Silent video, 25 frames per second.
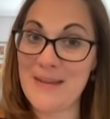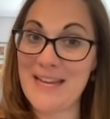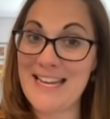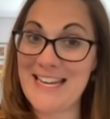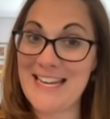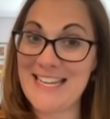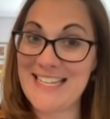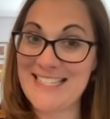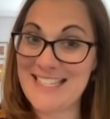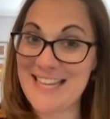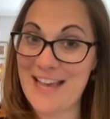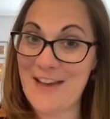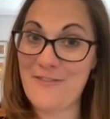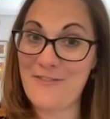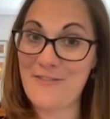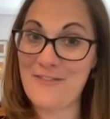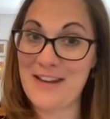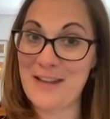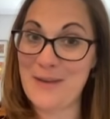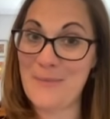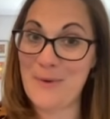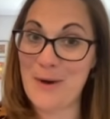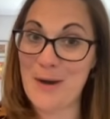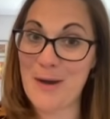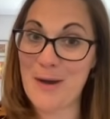It is
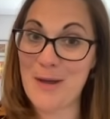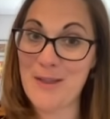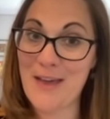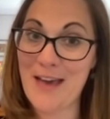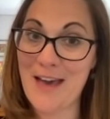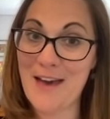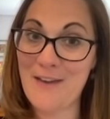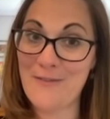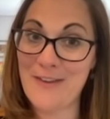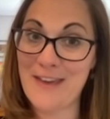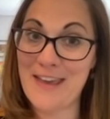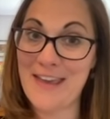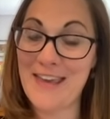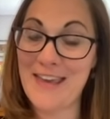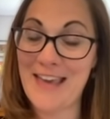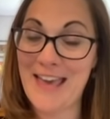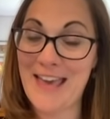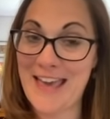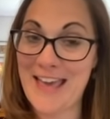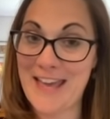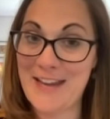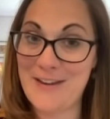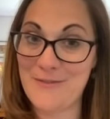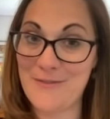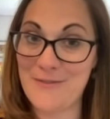definitely worth having
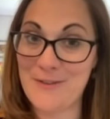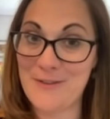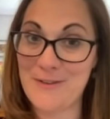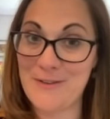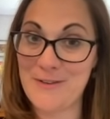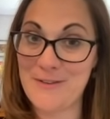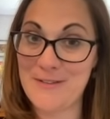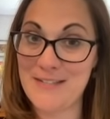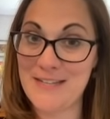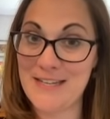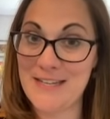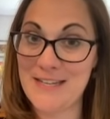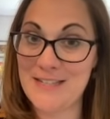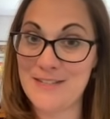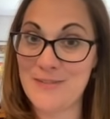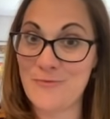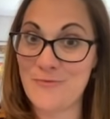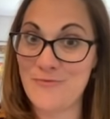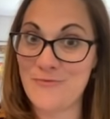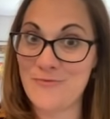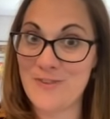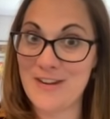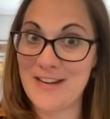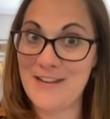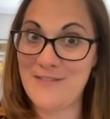ahead of the new season.
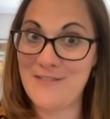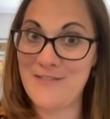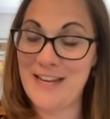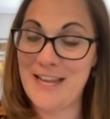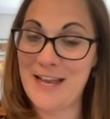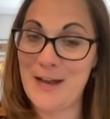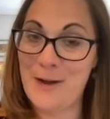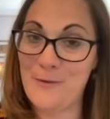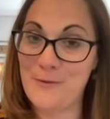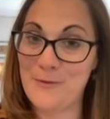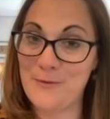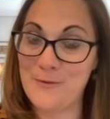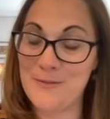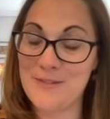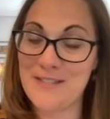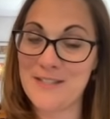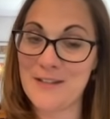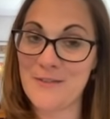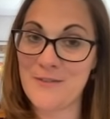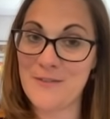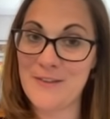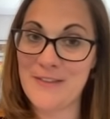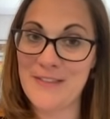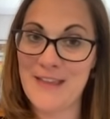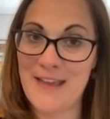Really helpful
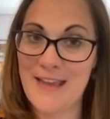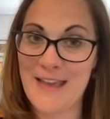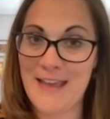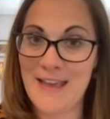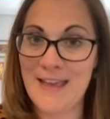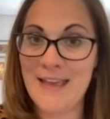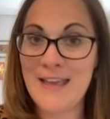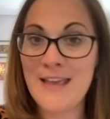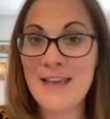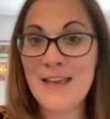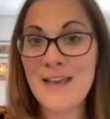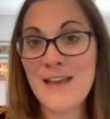stuff in there.